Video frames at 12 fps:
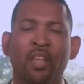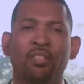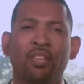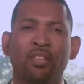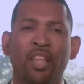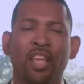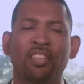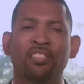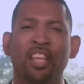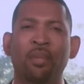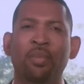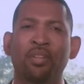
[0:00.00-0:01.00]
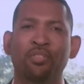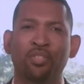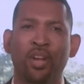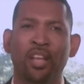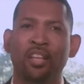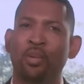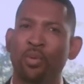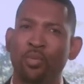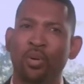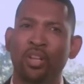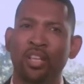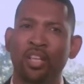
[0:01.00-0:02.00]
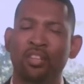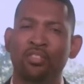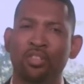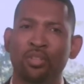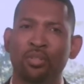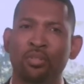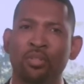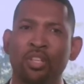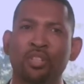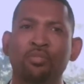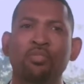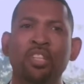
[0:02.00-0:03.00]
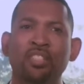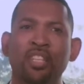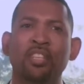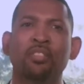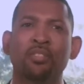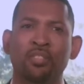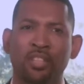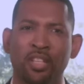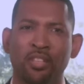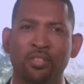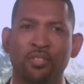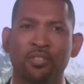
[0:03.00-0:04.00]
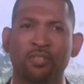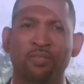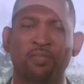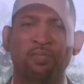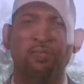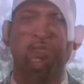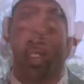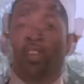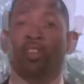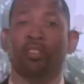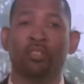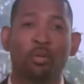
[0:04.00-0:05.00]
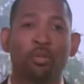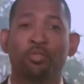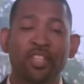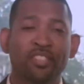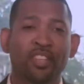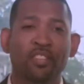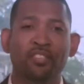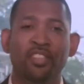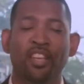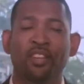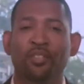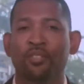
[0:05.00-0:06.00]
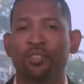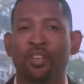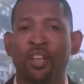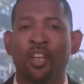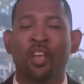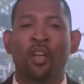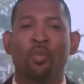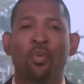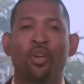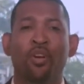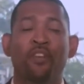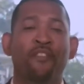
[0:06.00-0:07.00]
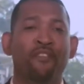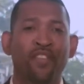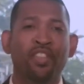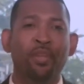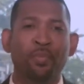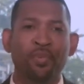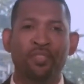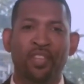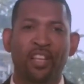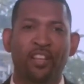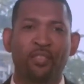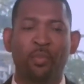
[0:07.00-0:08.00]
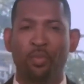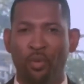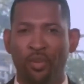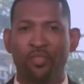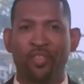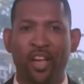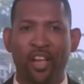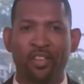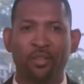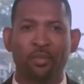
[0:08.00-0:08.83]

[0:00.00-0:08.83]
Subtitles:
The next segment of training that we want to get into is retail sales. So with retail sales, we earn 50% of the point value